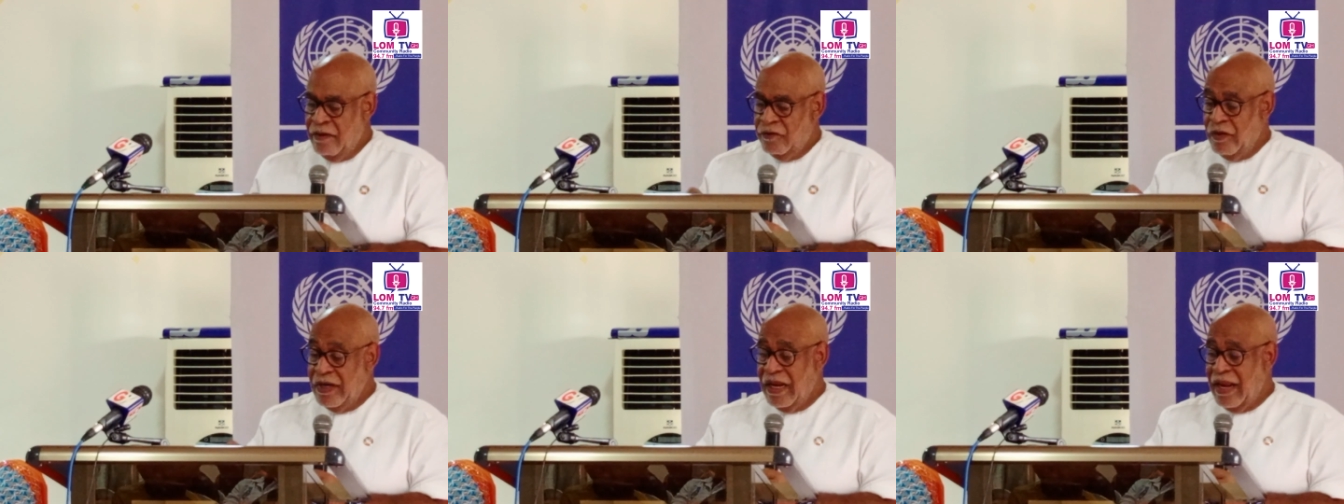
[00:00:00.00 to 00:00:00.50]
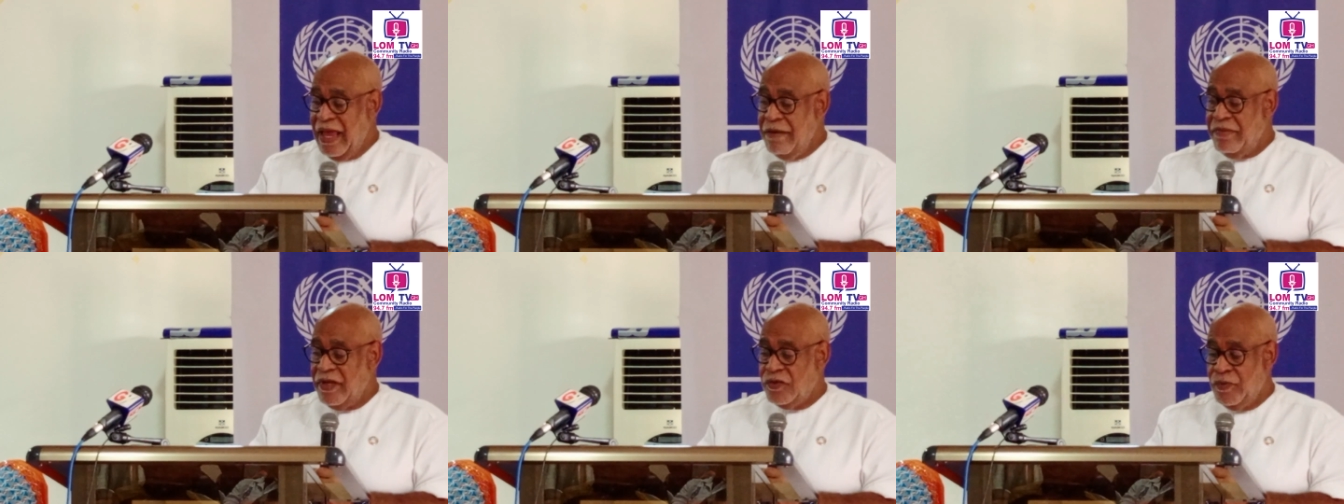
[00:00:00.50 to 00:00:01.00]
So in
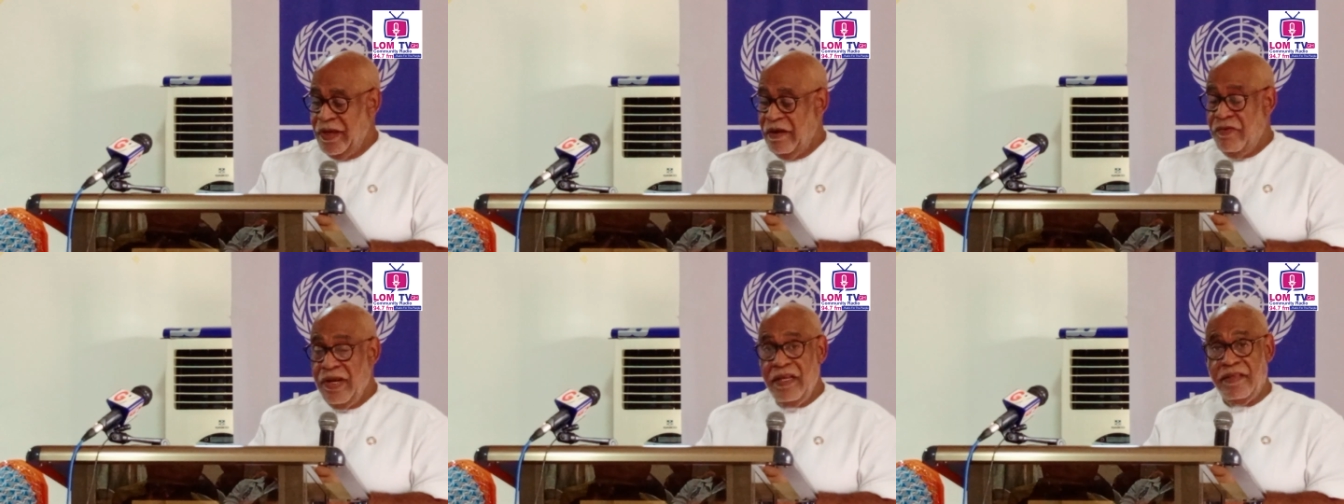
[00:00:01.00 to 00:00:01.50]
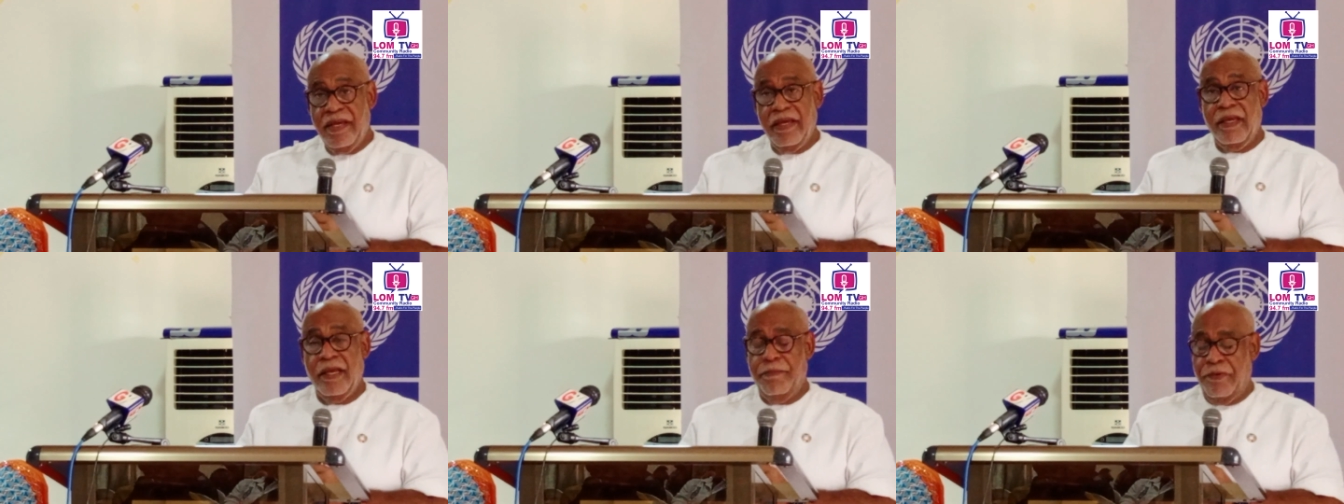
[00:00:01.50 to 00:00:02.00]
alignment, we are really
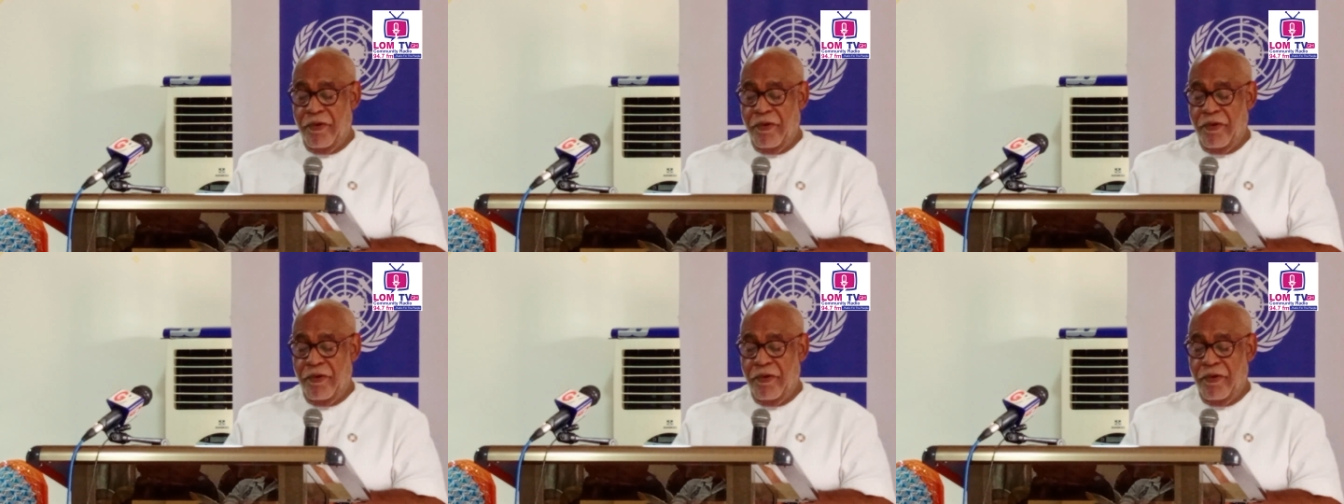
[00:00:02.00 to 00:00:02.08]
taking a